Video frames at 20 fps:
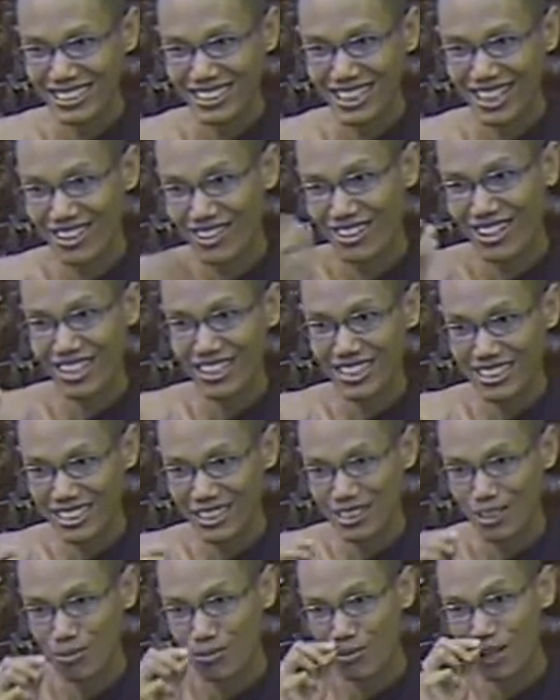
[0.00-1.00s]

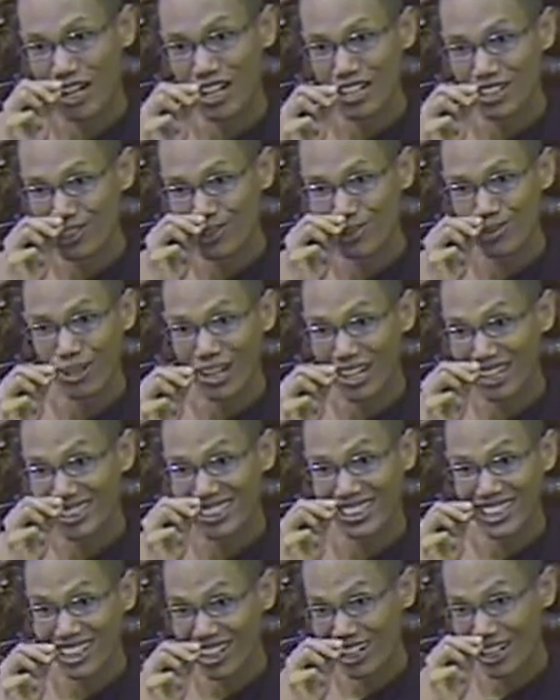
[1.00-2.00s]
Direct the mind
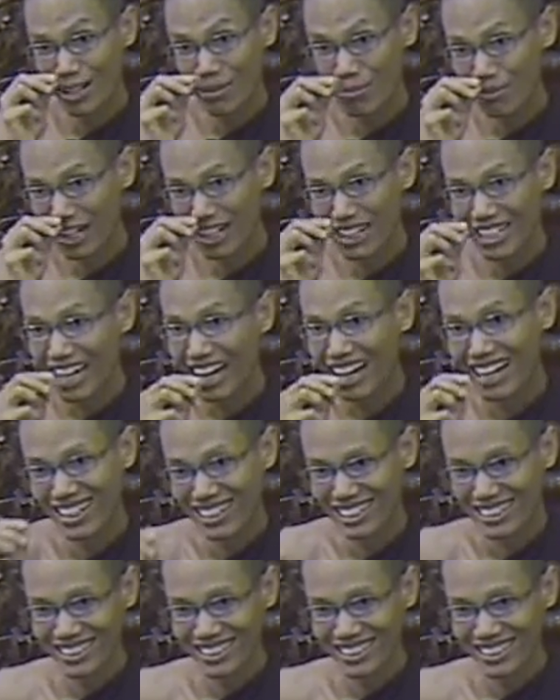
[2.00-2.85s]
towards anapana.